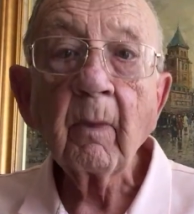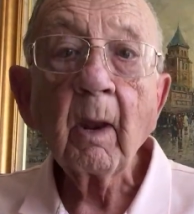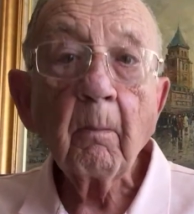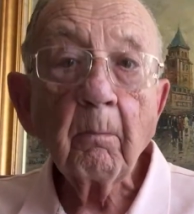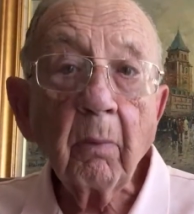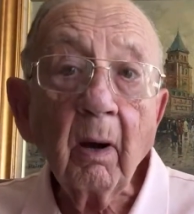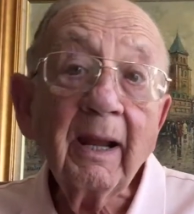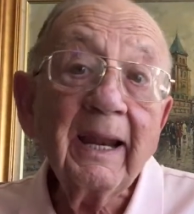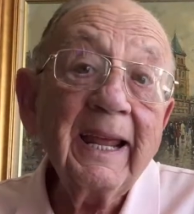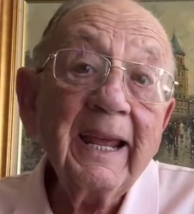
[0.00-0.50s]

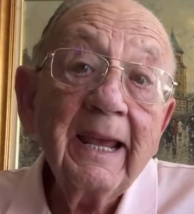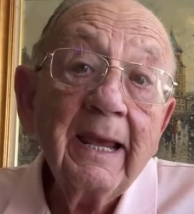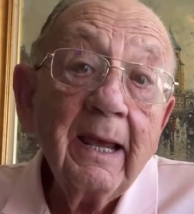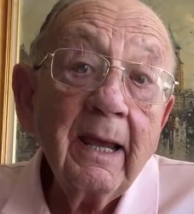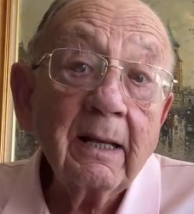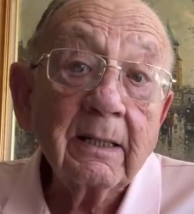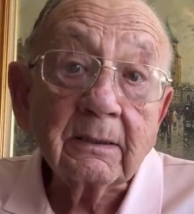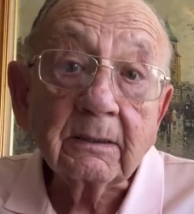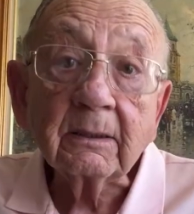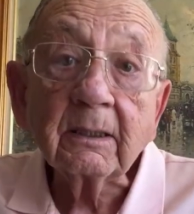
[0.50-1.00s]
But he
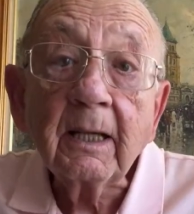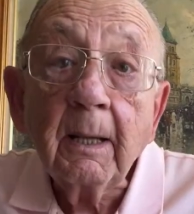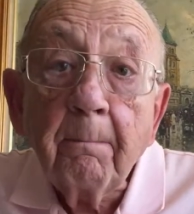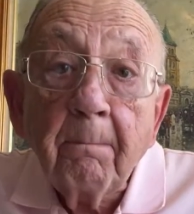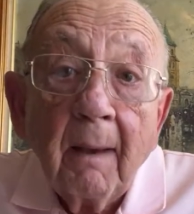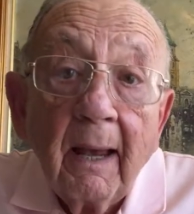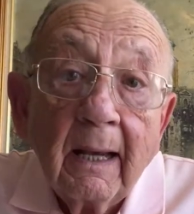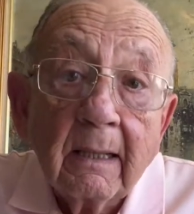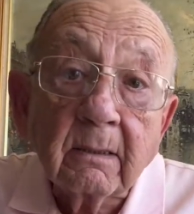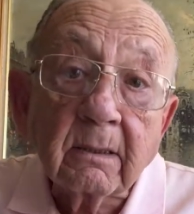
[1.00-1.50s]
is. He
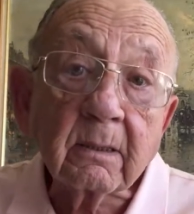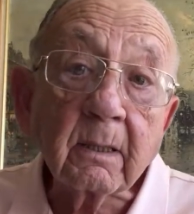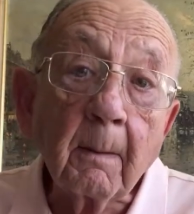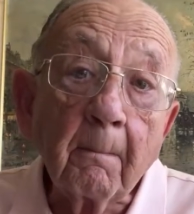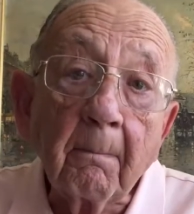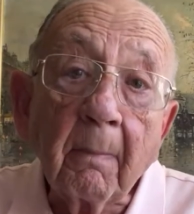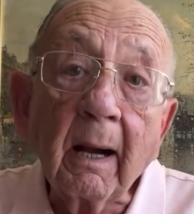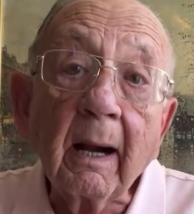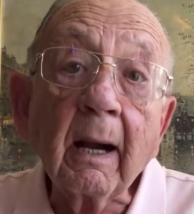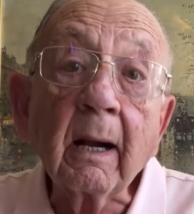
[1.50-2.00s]
passed the
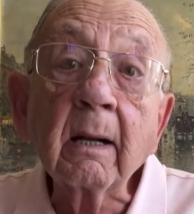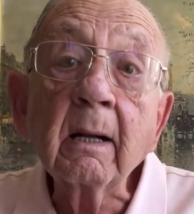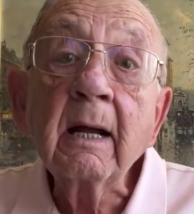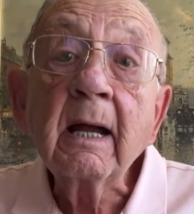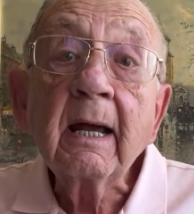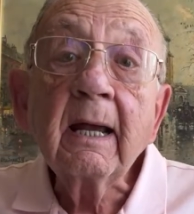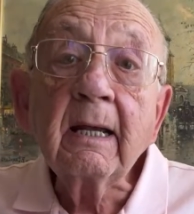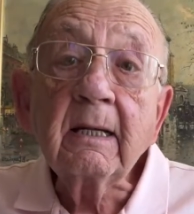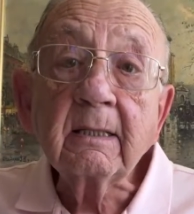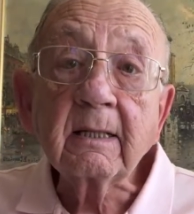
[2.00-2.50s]
bar.
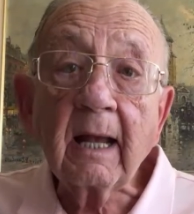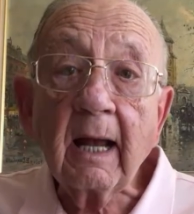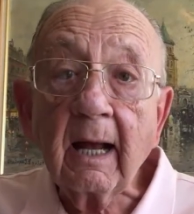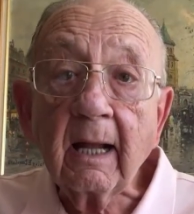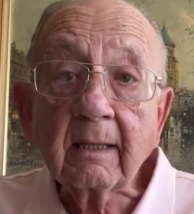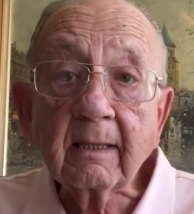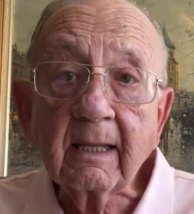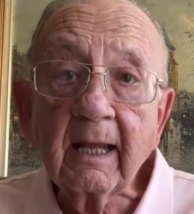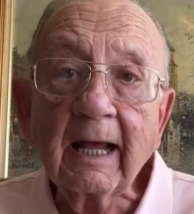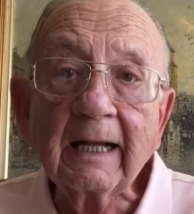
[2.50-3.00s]
He's
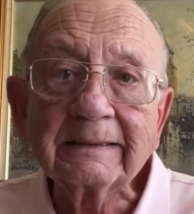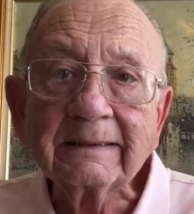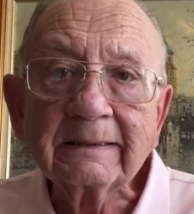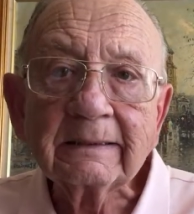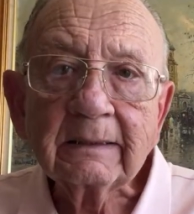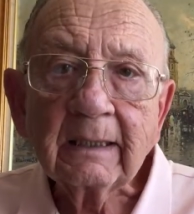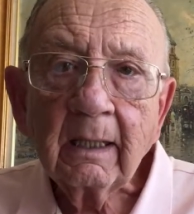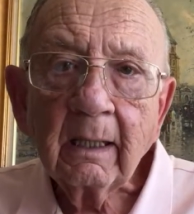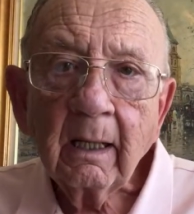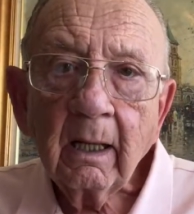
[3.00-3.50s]
got that.
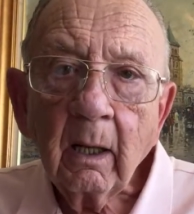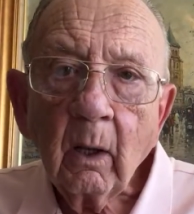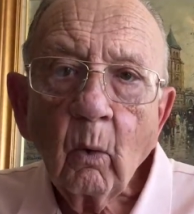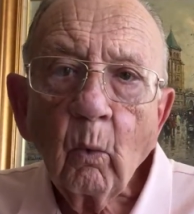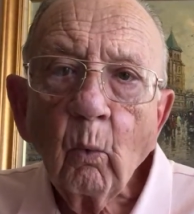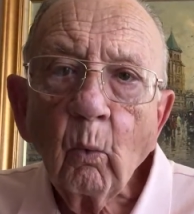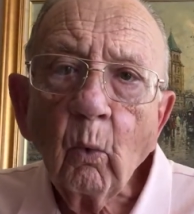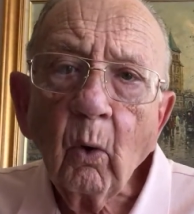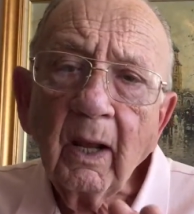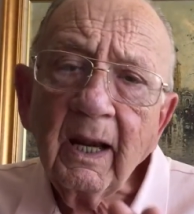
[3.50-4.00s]

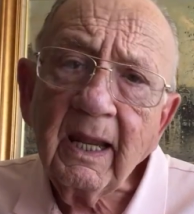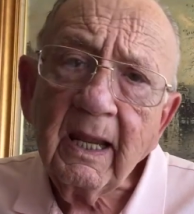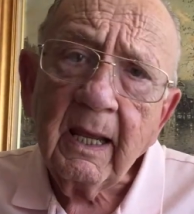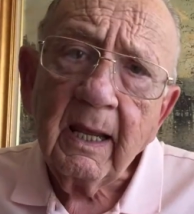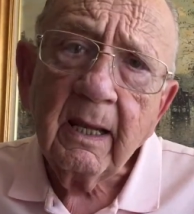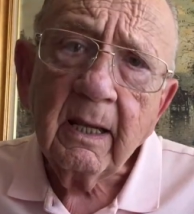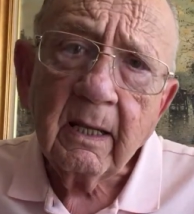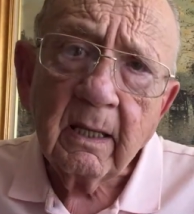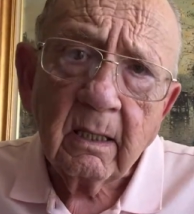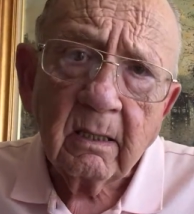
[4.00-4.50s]
What
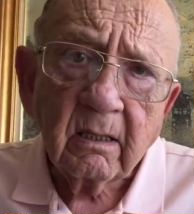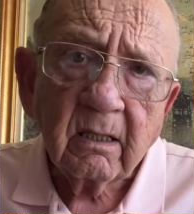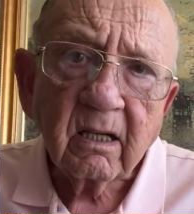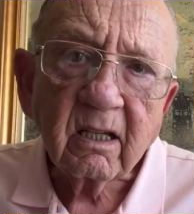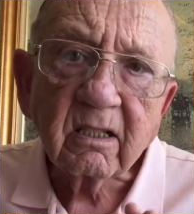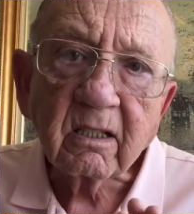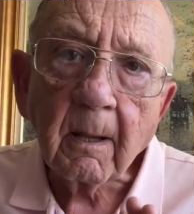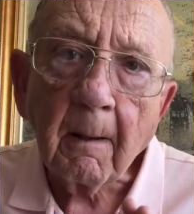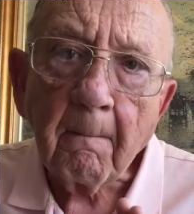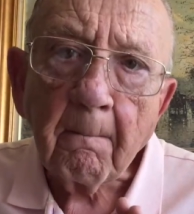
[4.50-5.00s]
he
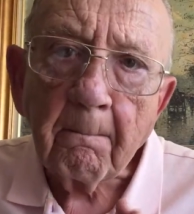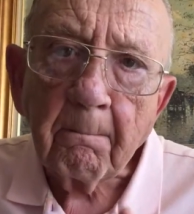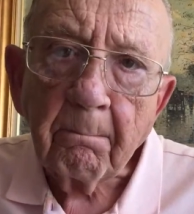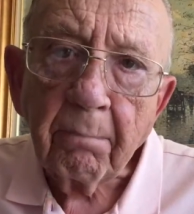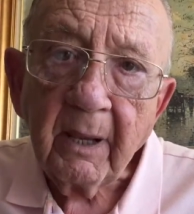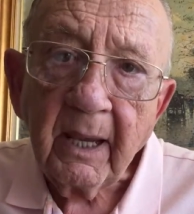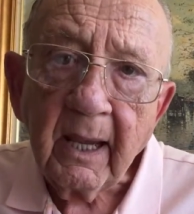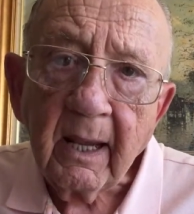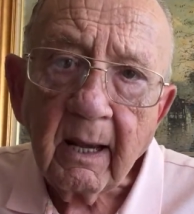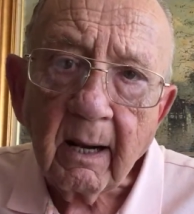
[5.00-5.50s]
is a
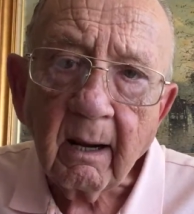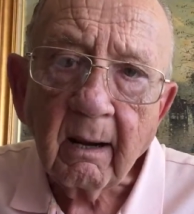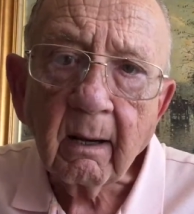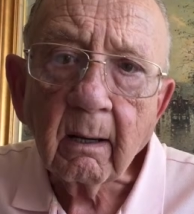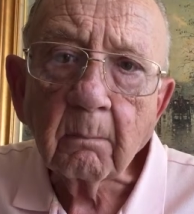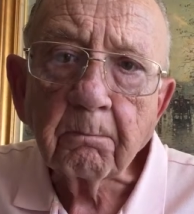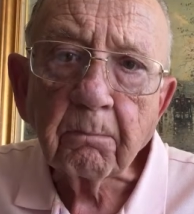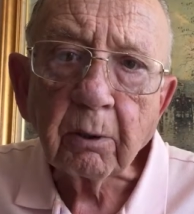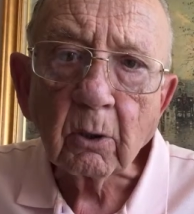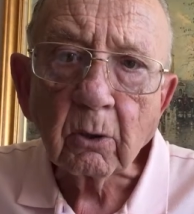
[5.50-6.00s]

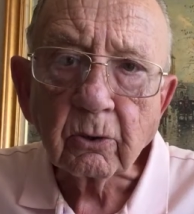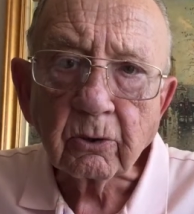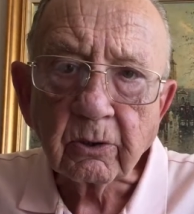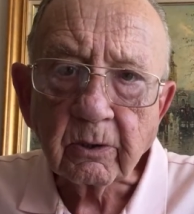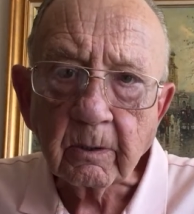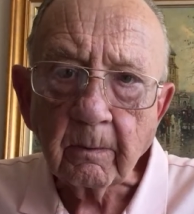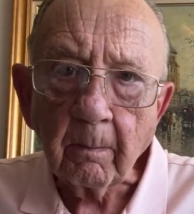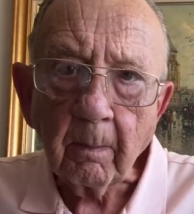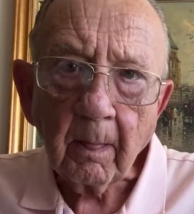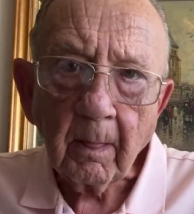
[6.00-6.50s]
PR
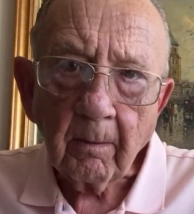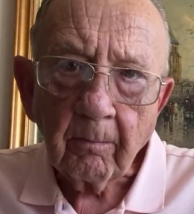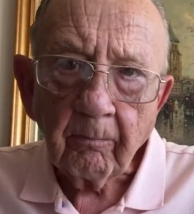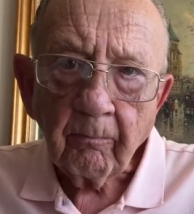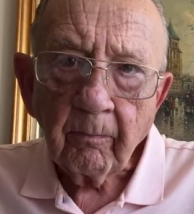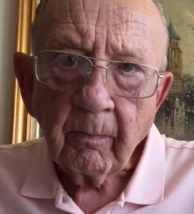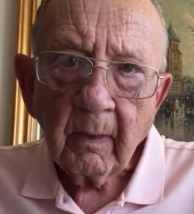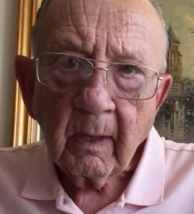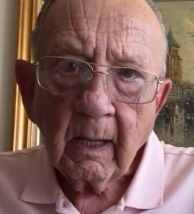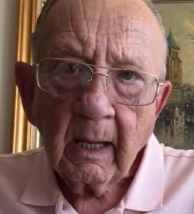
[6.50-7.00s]
person.
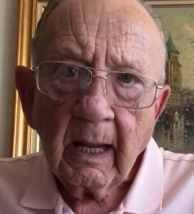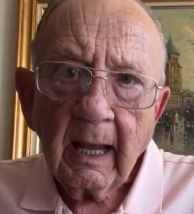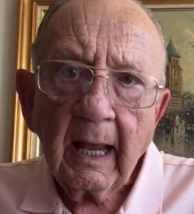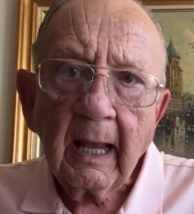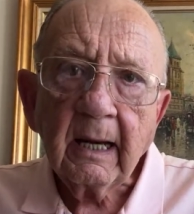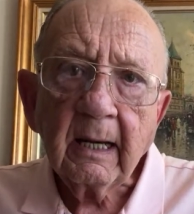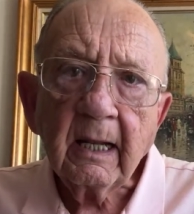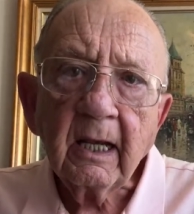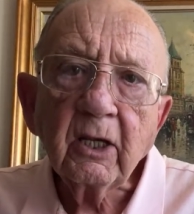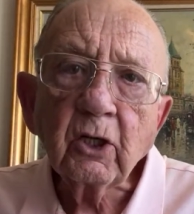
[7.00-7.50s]

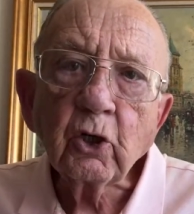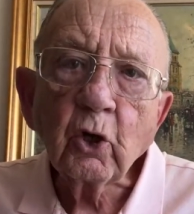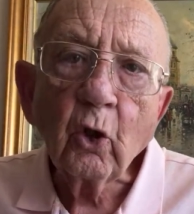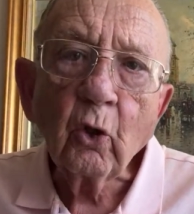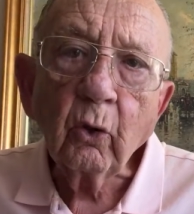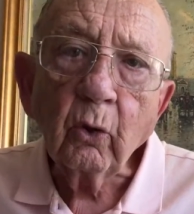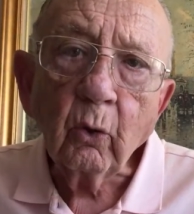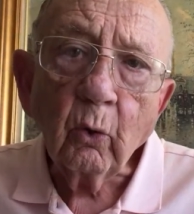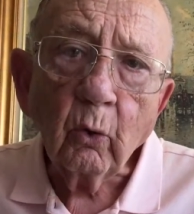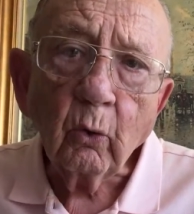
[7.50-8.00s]
And he's
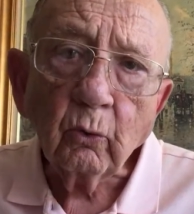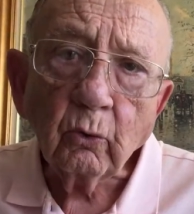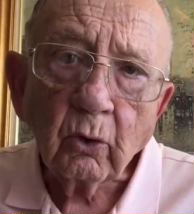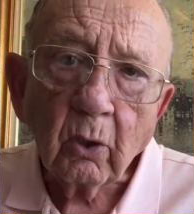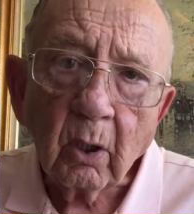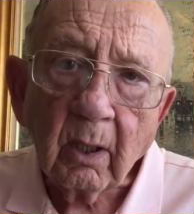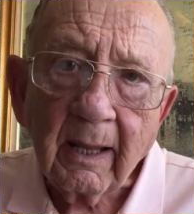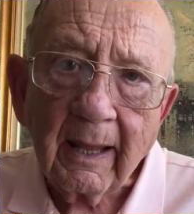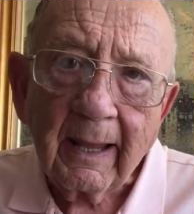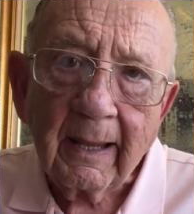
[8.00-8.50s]
glued
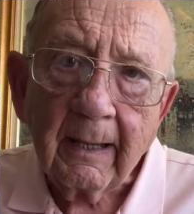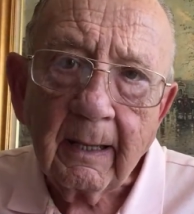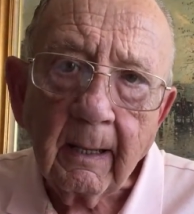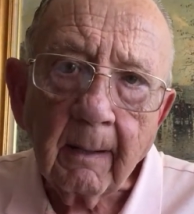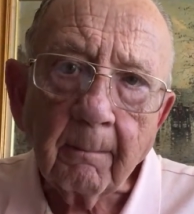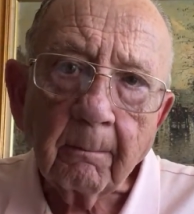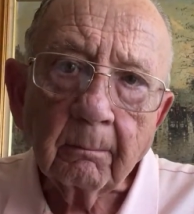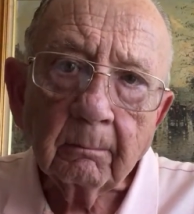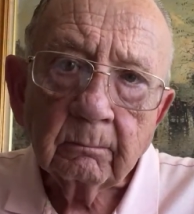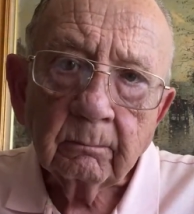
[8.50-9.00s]
to the
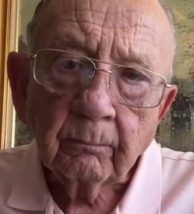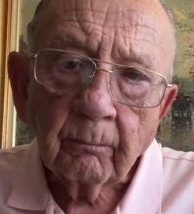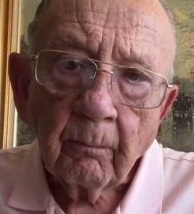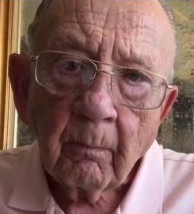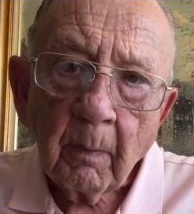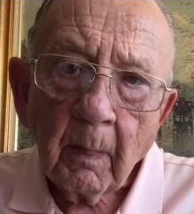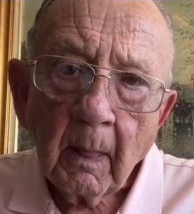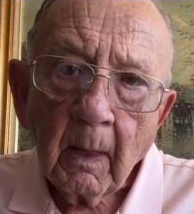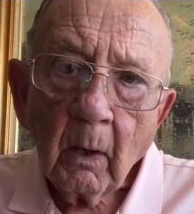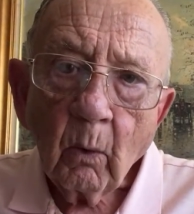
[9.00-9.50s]
hip
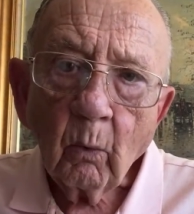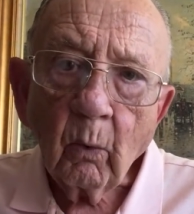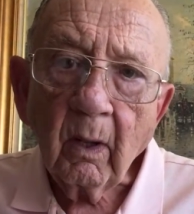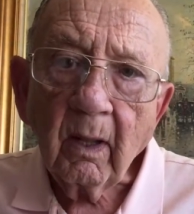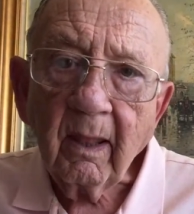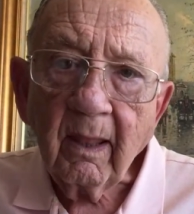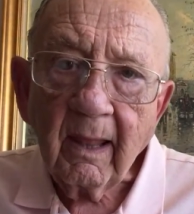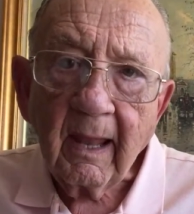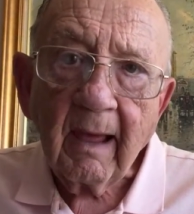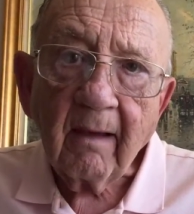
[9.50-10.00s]
with
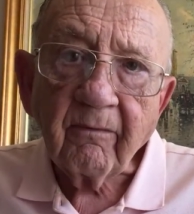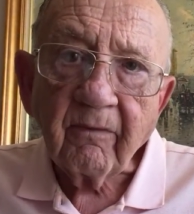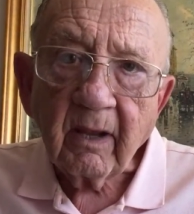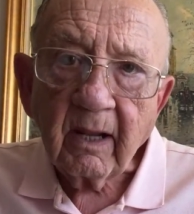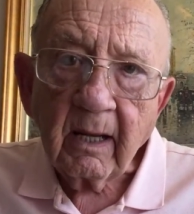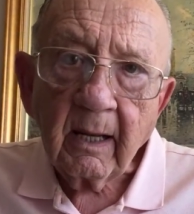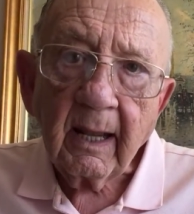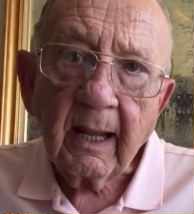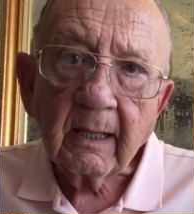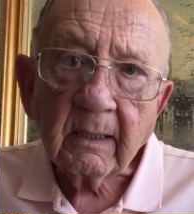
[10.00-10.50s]

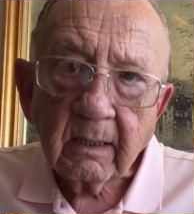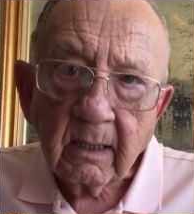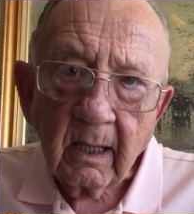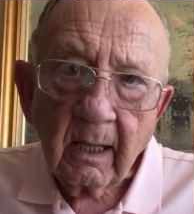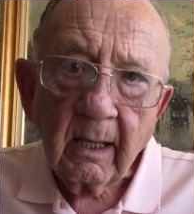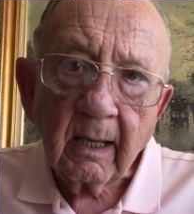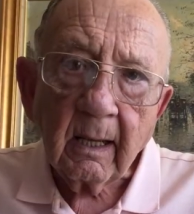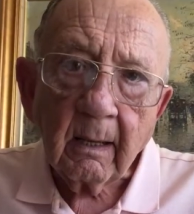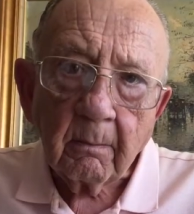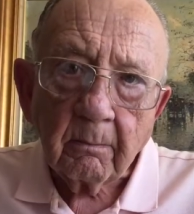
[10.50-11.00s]
Levin at
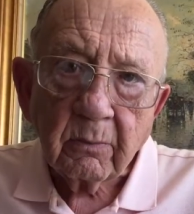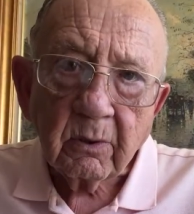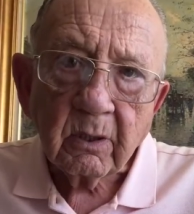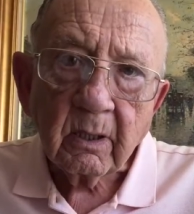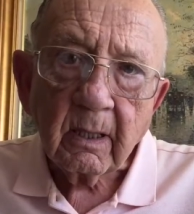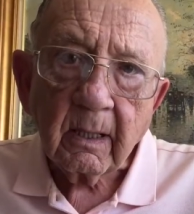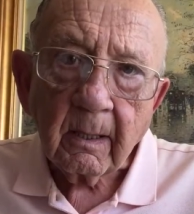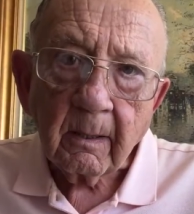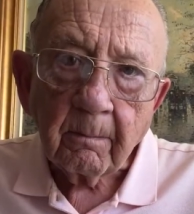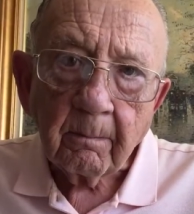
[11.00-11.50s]

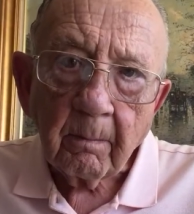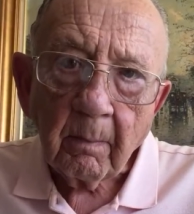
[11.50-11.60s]
TMZ.